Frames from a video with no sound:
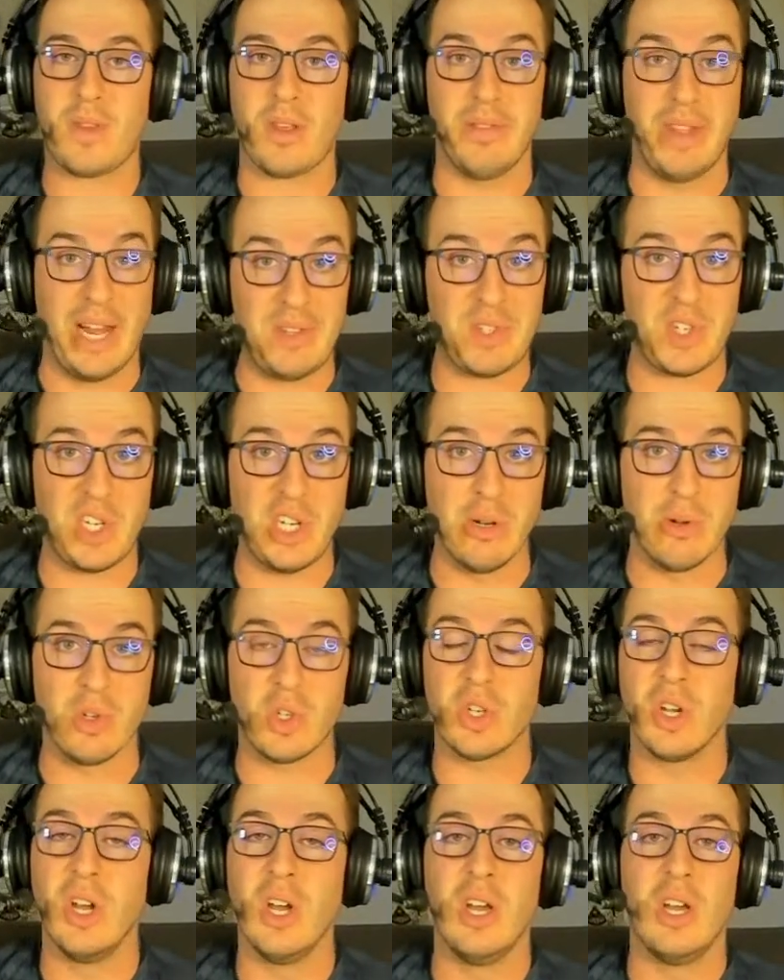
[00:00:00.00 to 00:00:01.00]
That's
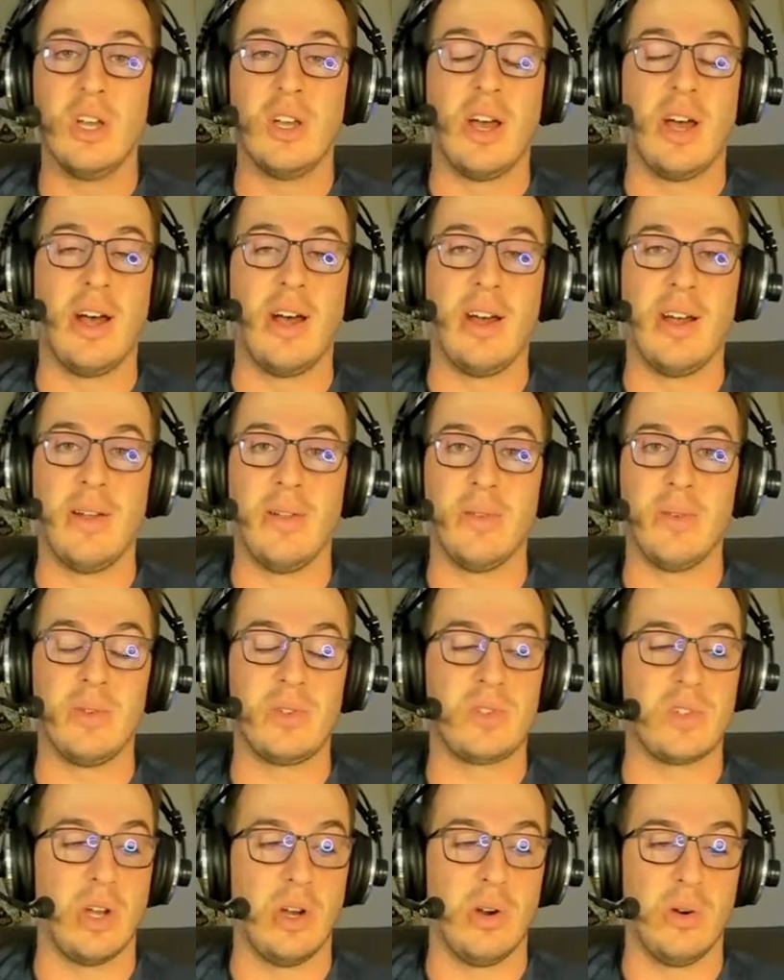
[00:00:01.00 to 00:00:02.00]
huge.
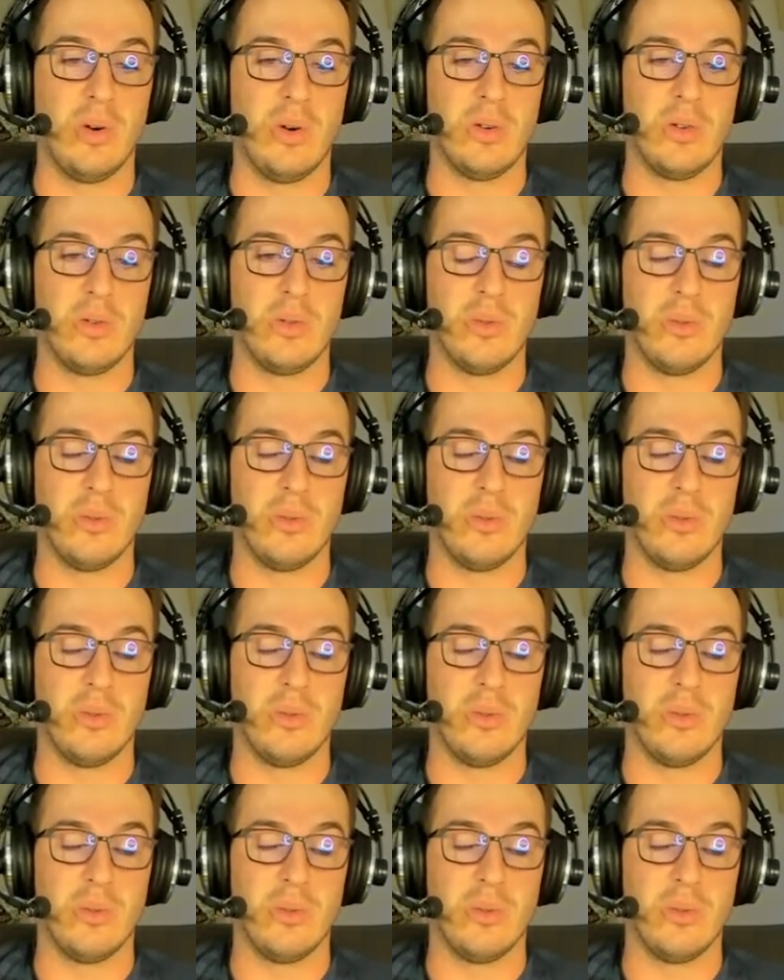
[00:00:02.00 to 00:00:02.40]
So